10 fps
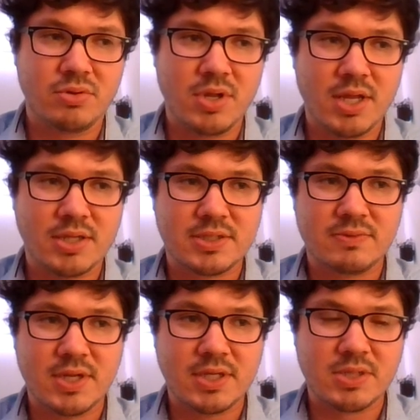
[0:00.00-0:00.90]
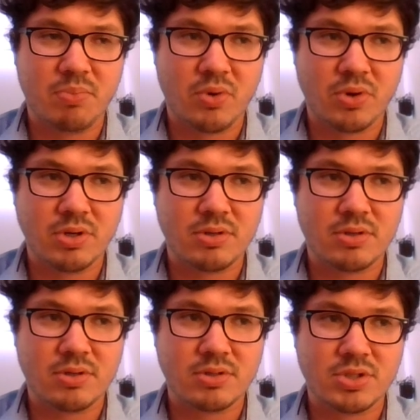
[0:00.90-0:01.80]
it's
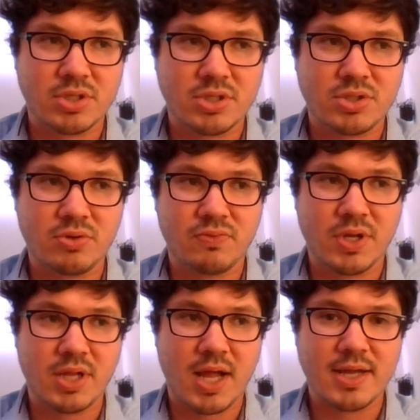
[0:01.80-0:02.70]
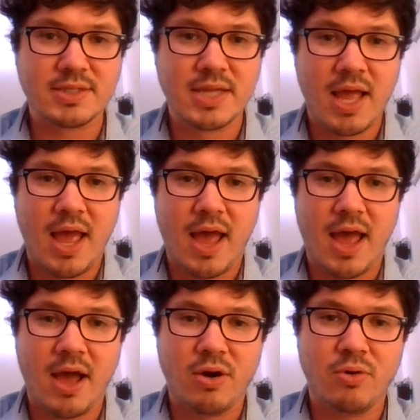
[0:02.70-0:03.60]
important just to realize
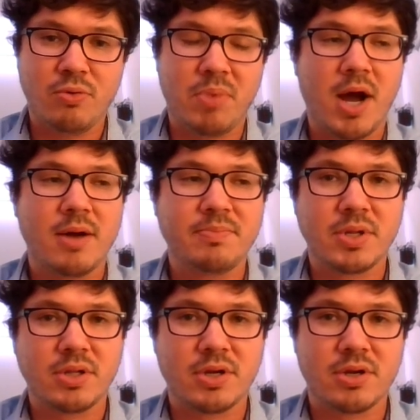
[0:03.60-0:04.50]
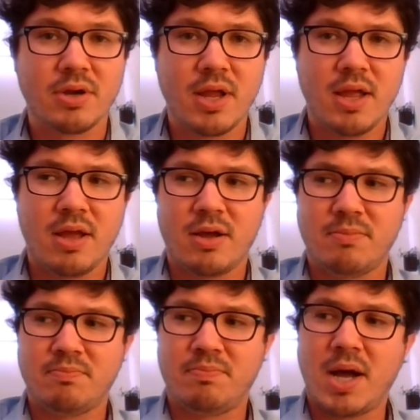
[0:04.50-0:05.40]
how popular
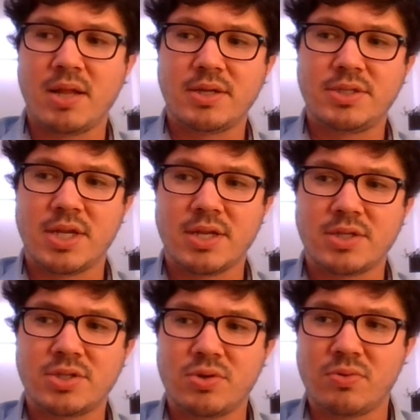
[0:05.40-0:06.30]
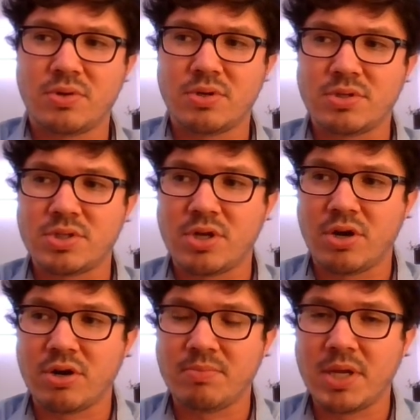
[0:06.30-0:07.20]
polygenic scores
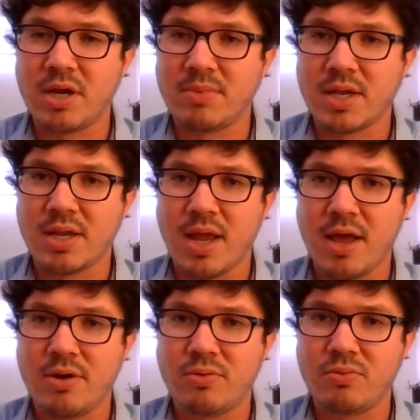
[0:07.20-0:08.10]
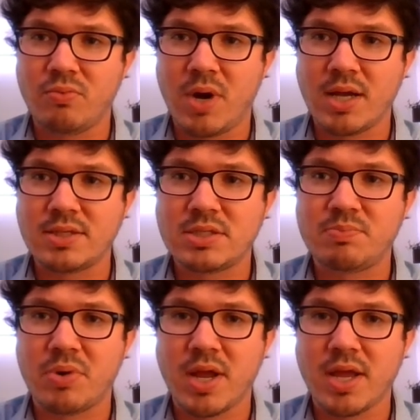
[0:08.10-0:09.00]
are becoming and how
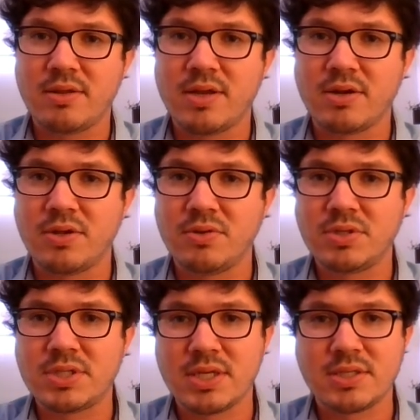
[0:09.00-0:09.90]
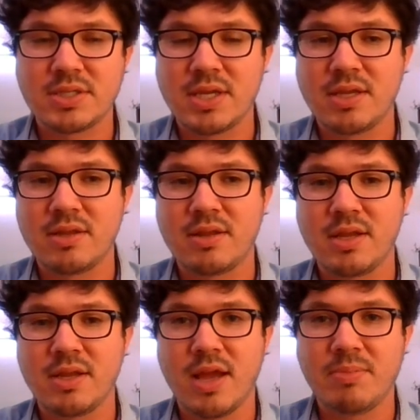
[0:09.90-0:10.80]
widespread their use is in
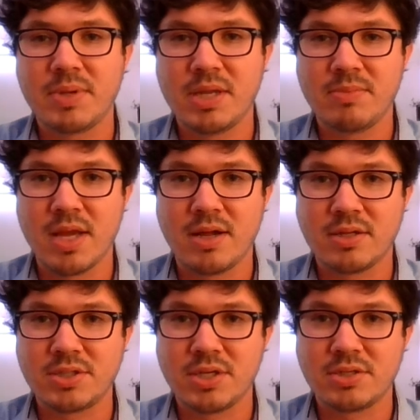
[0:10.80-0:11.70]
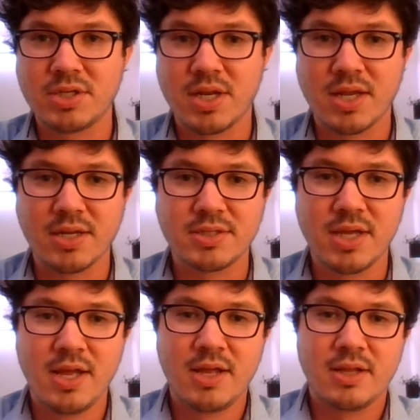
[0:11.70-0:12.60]
the epidemiology and genetics
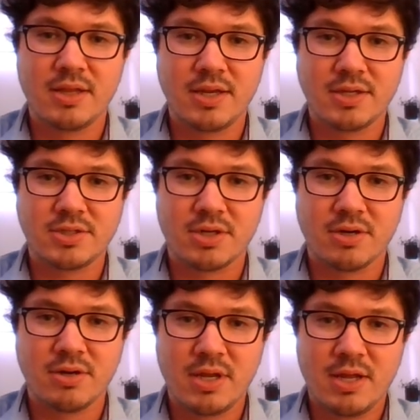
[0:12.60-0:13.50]
literature.